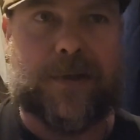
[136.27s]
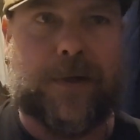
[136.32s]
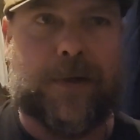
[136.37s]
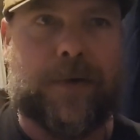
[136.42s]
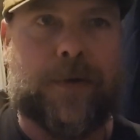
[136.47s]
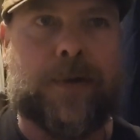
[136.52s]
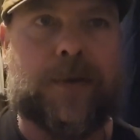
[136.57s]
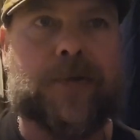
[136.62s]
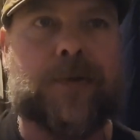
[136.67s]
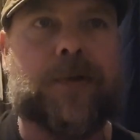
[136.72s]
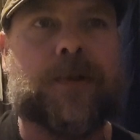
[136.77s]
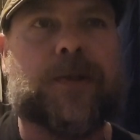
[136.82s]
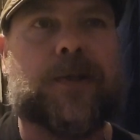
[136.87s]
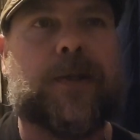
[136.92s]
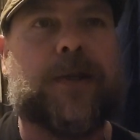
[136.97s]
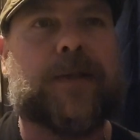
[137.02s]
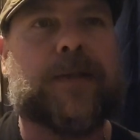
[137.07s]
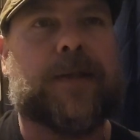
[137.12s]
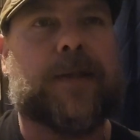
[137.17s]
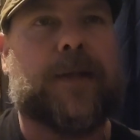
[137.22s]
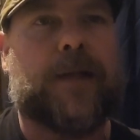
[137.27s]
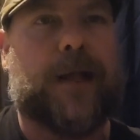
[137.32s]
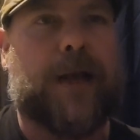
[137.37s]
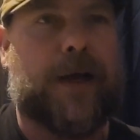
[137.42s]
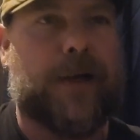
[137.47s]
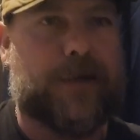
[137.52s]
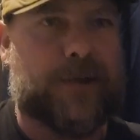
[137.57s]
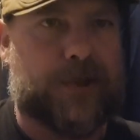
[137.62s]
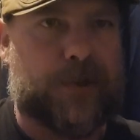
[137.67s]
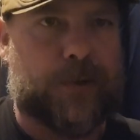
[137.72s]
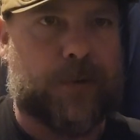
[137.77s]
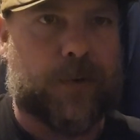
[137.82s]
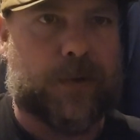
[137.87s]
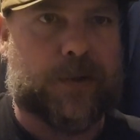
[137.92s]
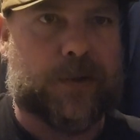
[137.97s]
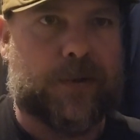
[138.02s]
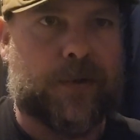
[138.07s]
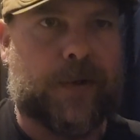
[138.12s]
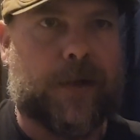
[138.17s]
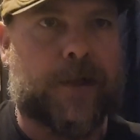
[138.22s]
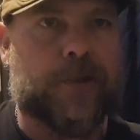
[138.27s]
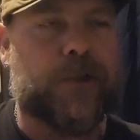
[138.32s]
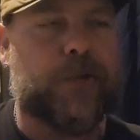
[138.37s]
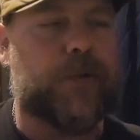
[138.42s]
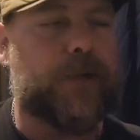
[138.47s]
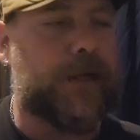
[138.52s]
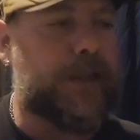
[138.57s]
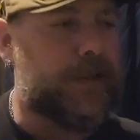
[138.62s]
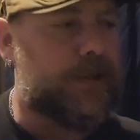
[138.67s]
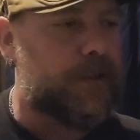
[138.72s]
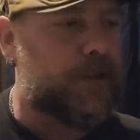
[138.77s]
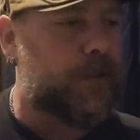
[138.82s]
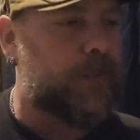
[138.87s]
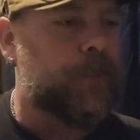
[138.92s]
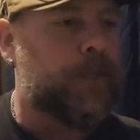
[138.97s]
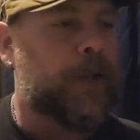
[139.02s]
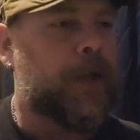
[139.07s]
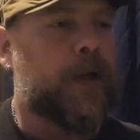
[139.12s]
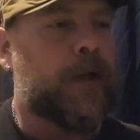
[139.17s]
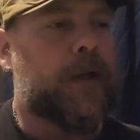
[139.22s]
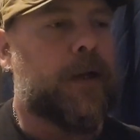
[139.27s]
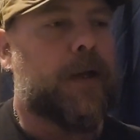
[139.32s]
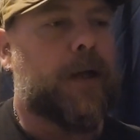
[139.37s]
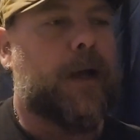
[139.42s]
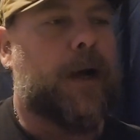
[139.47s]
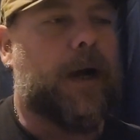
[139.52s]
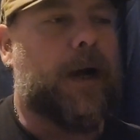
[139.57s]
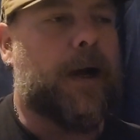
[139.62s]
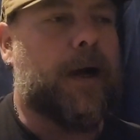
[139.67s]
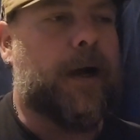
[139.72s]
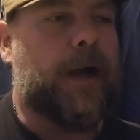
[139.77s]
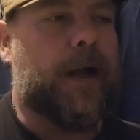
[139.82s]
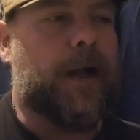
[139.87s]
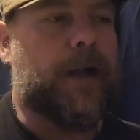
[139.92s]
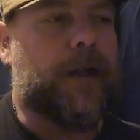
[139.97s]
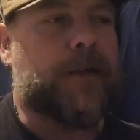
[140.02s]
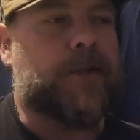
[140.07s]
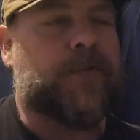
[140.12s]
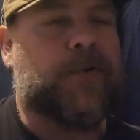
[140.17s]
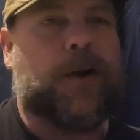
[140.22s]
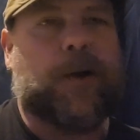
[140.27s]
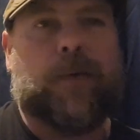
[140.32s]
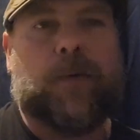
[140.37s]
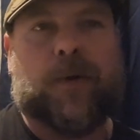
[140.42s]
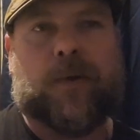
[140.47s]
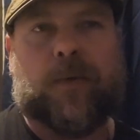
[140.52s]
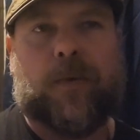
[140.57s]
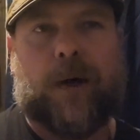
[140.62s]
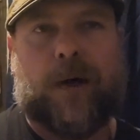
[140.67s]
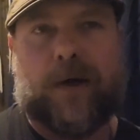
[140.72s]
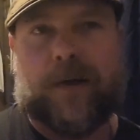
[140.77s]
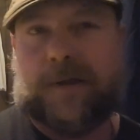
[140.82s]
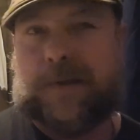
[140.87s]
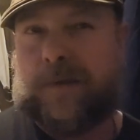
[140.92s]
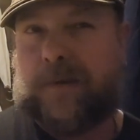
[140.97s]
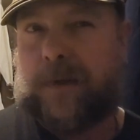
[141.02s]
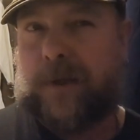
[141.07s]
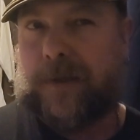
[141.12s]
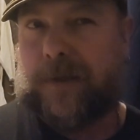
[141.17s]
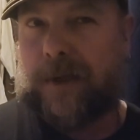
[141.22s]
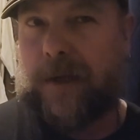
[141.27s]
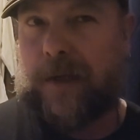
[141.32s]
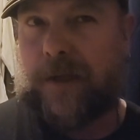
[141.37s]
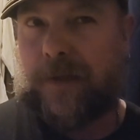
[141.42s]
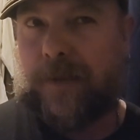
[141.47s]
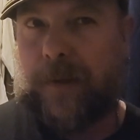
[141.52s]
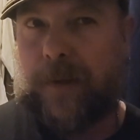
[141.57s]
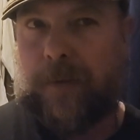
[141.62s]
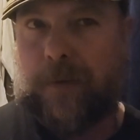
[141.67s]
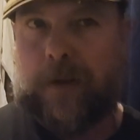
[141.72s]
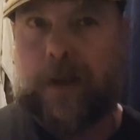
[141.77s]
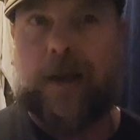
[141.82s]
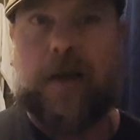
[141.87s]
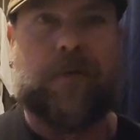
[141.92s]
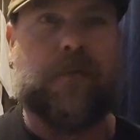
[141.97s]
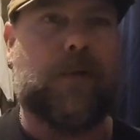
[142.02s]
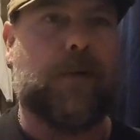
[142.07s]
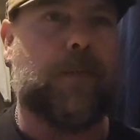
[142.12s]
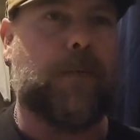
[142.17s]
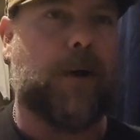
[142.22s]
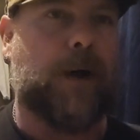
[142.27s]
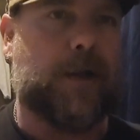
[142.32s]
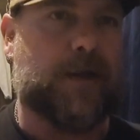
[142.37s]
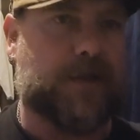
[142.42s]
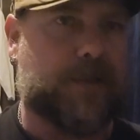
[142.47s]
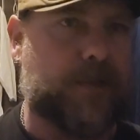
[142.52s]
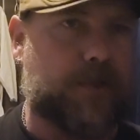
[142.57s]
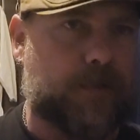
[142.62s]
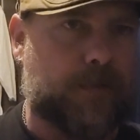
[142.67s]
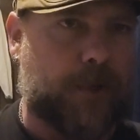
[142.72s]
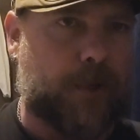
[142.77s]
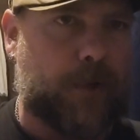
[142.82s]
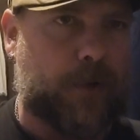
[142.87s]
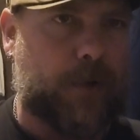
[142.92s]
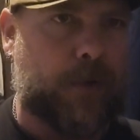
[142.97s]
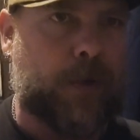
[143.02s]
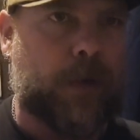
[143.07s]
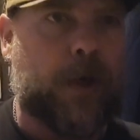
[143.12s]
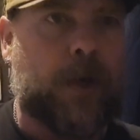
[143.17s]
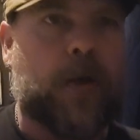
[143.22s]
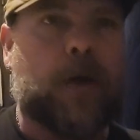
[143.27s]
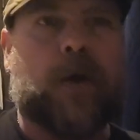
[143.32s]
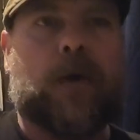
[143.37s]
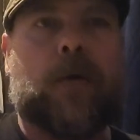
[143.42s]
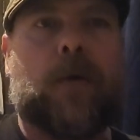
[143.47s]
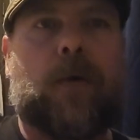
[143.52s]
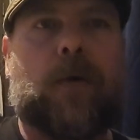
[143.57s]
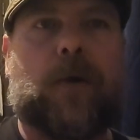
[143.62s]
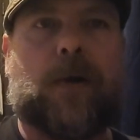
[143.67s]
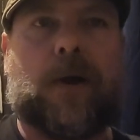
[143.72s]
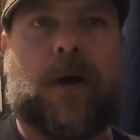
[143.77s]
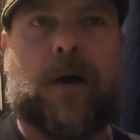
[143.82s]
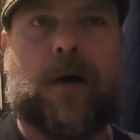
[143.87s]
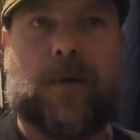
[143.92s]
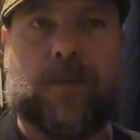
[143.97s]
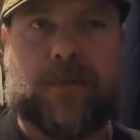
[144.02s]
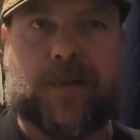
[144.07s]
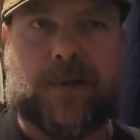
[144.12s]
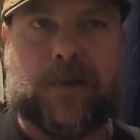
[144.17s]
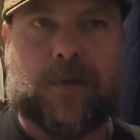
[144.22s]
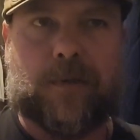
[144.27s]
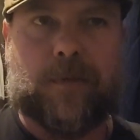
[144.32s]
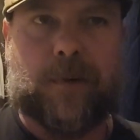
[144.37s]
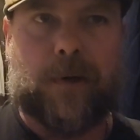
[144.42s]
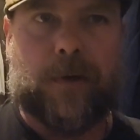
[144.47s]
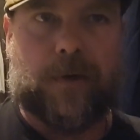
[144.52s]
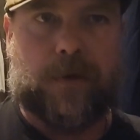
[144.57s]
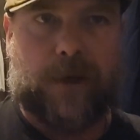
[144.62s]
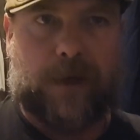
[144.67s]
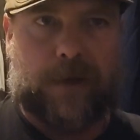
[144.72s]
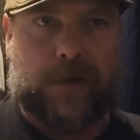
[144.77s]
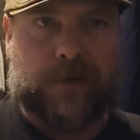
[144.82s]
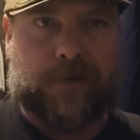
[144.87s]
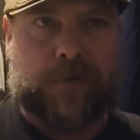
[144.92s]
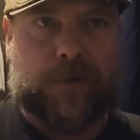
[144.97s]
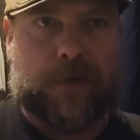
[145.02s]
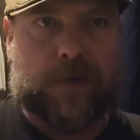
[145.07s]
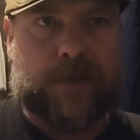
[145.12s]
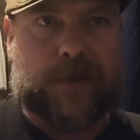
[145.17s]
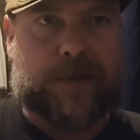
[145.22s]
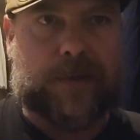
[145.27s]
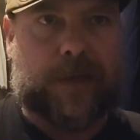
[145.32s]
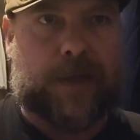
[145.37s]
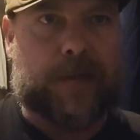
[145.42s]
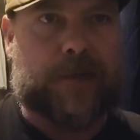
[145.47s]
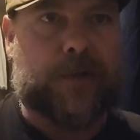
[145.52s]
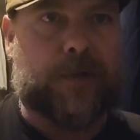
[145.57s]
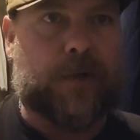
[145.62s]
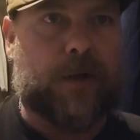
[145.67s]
You know, you can switch things in and out as you want to and as you need to. Uh, and that's very worthwhile. It's, it's nice to be able to have a pot still mode or a column still mode. Now, as far as the size of your